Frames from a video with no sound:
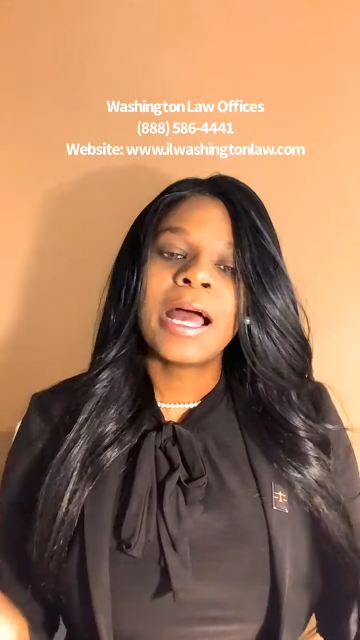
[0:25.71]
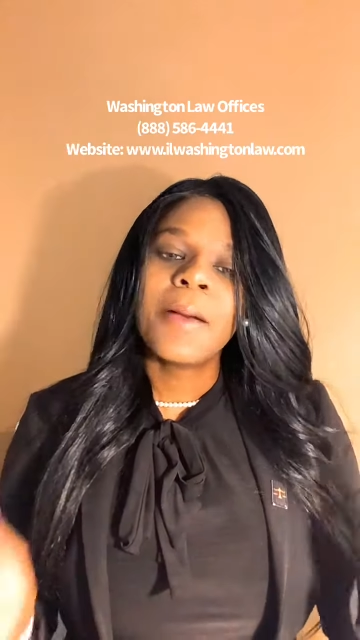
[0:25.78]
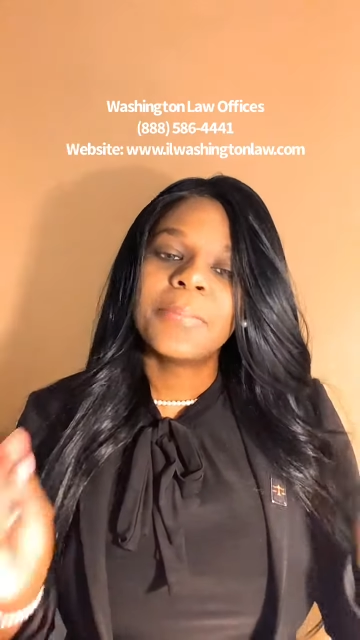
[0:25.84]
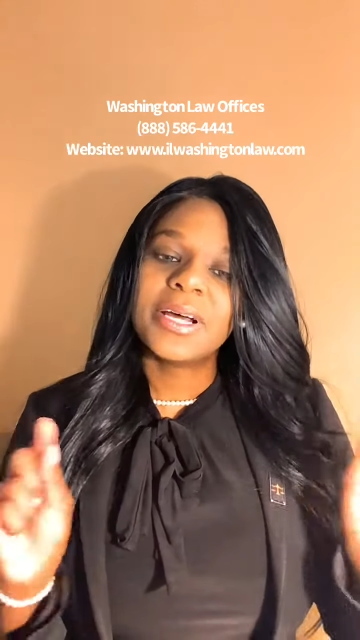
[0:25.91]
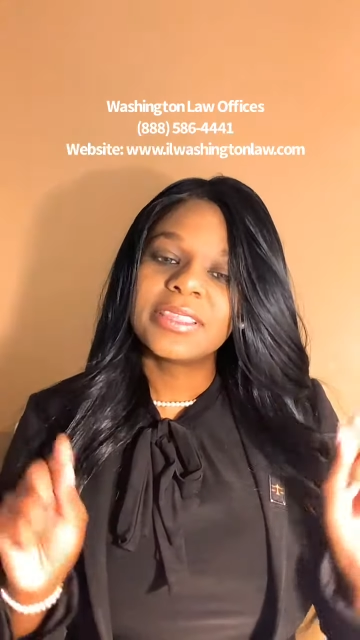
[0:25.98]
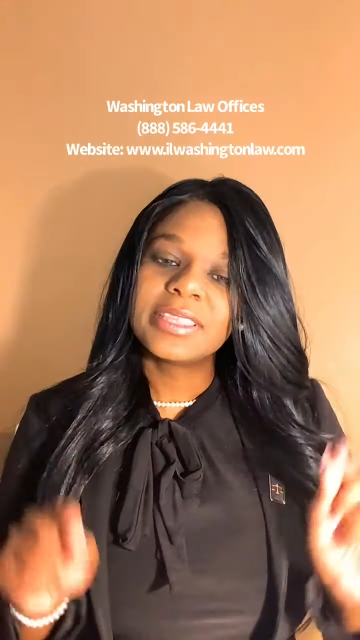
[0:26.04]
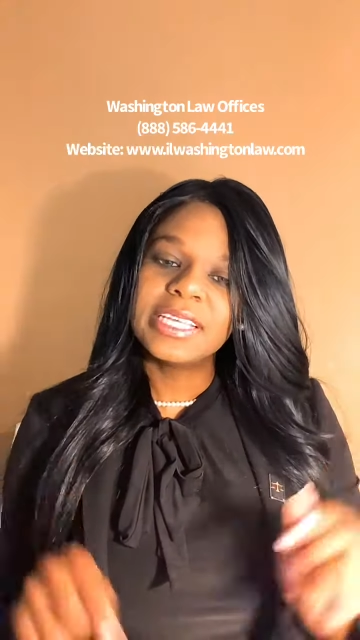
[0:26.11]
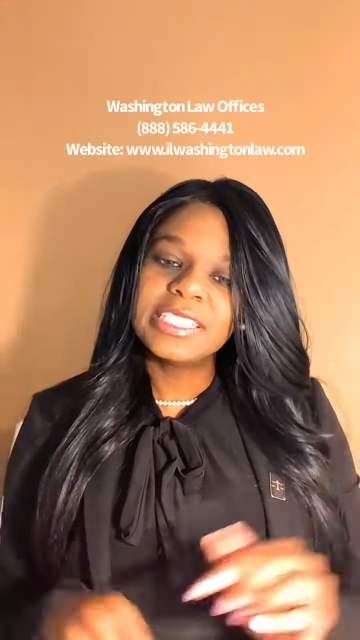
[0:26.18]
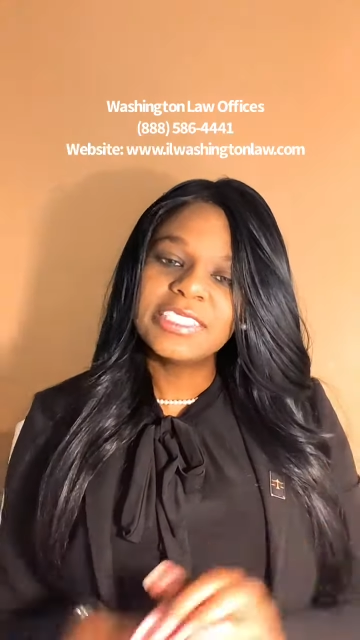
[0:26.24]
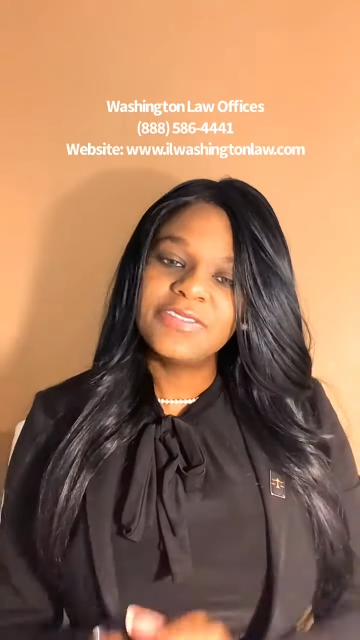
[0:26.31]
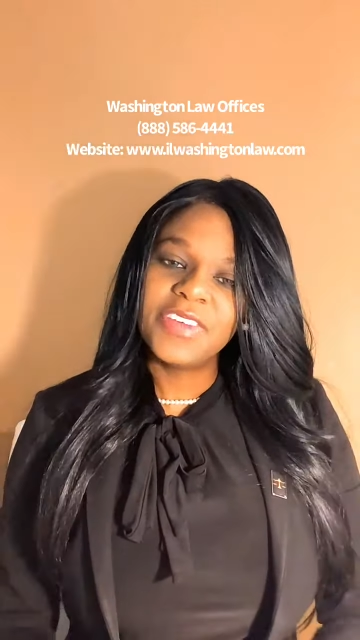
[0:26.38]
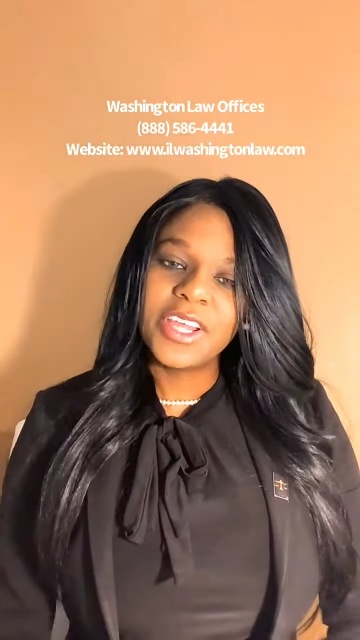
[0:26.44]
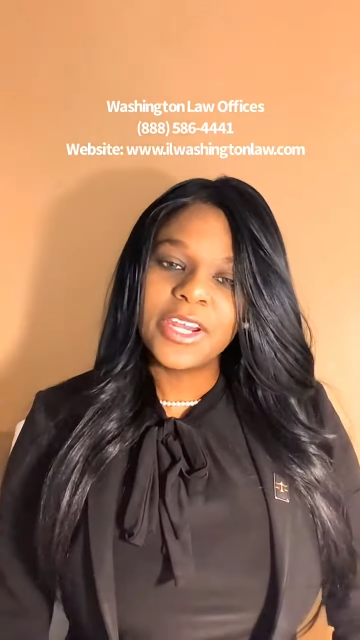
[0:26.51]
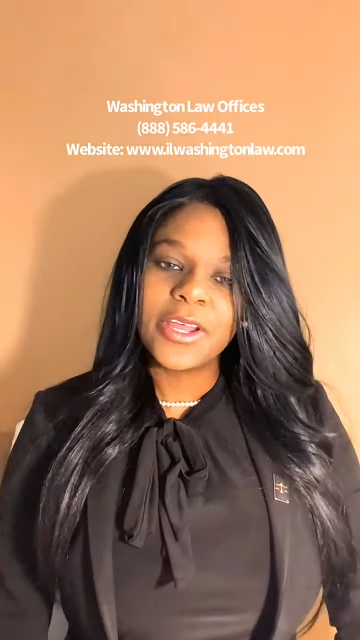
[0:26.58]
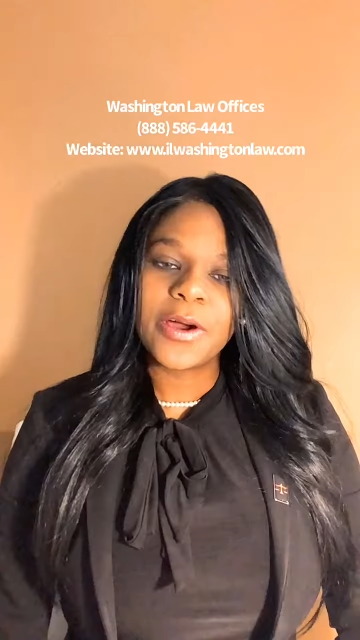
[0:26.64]
but this
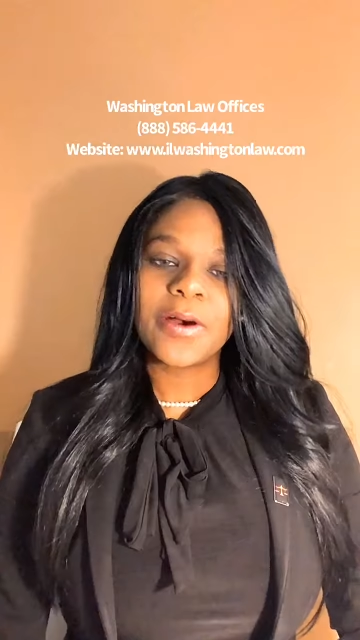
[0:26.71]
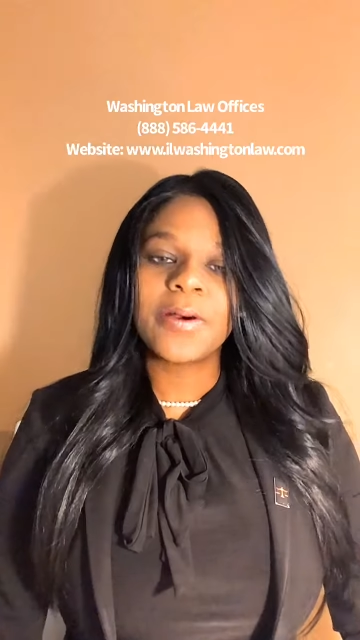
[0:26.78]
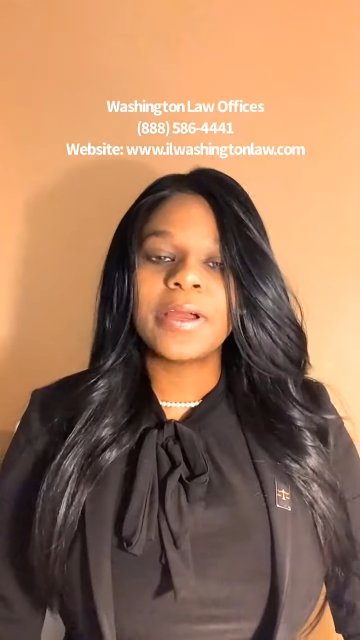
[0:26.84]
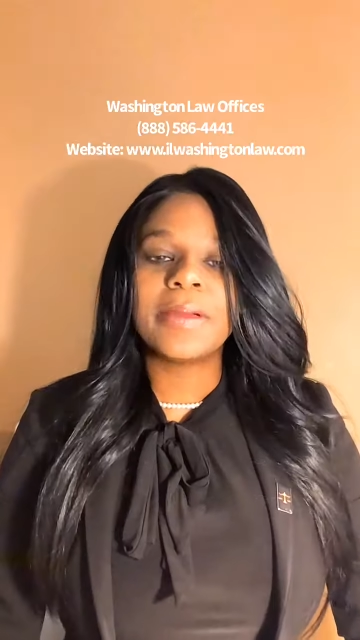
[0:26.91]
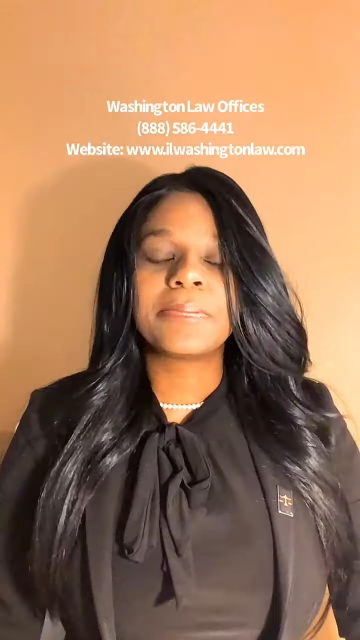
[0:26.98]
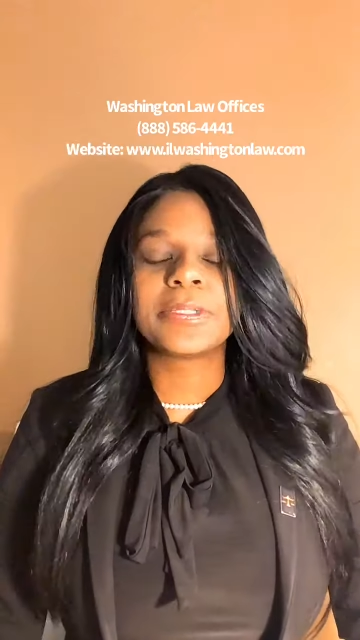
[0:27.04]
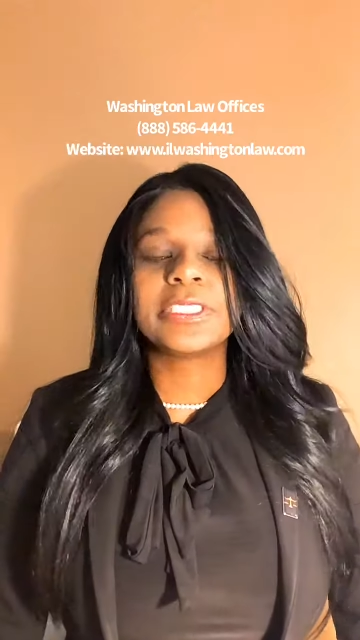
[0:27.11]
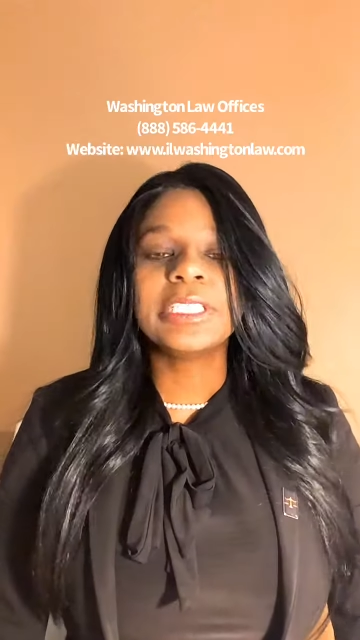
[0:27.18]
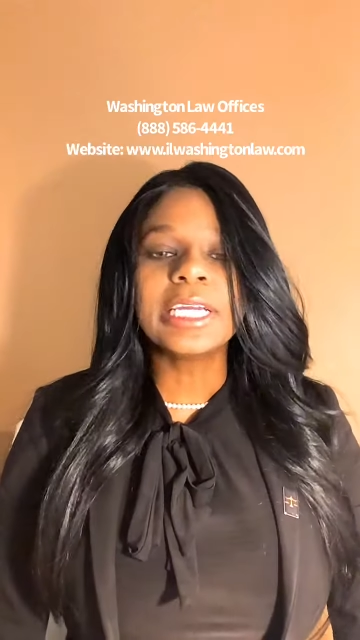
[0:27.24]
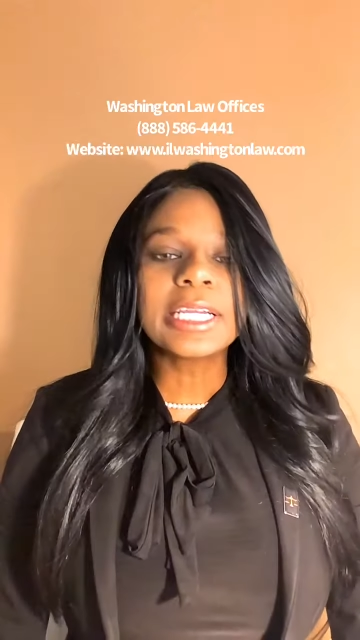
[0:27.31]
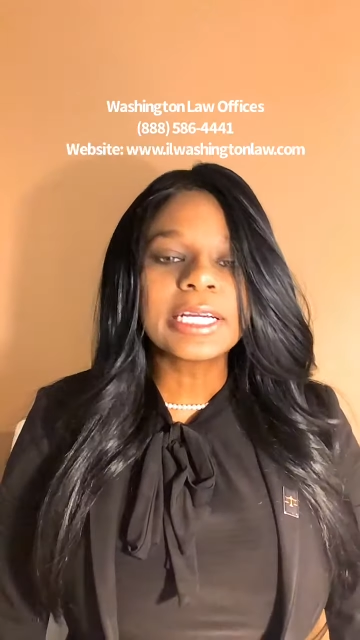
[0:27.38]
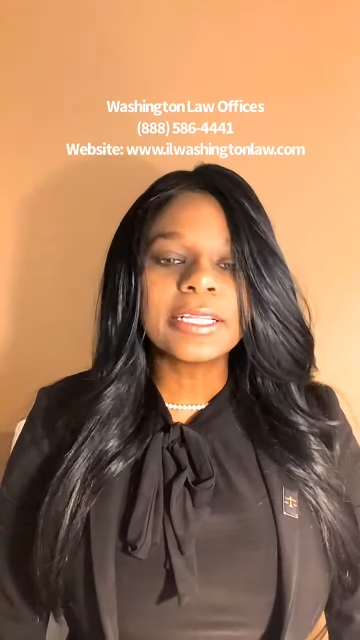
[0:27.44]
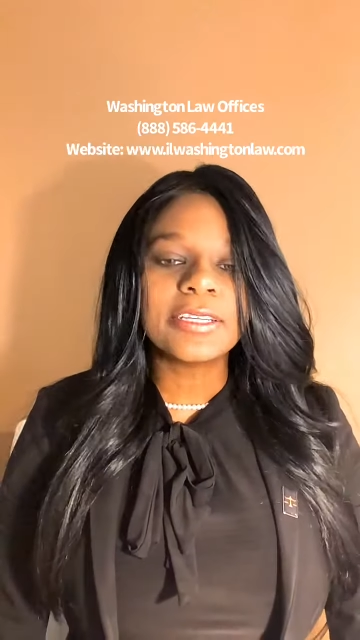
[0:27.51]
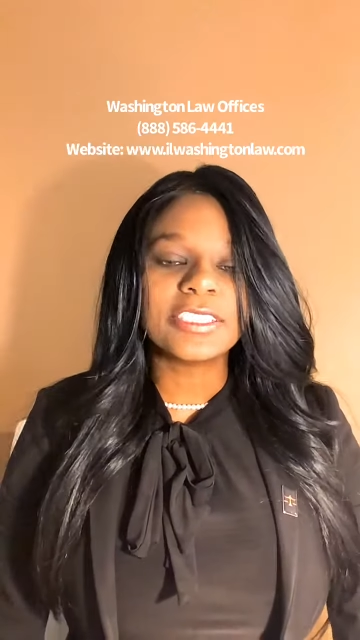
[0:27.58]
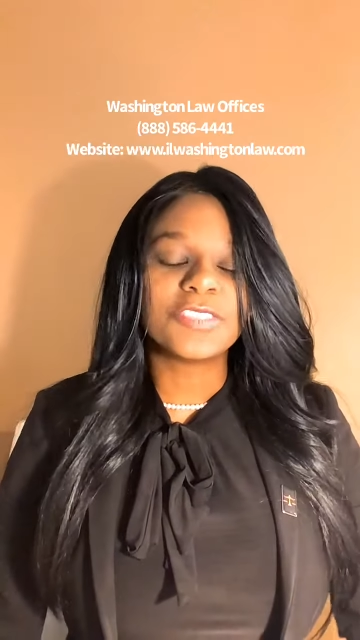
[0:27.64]
video in
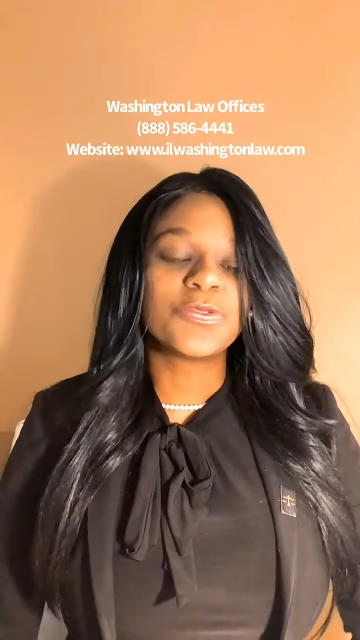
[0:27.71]
particular is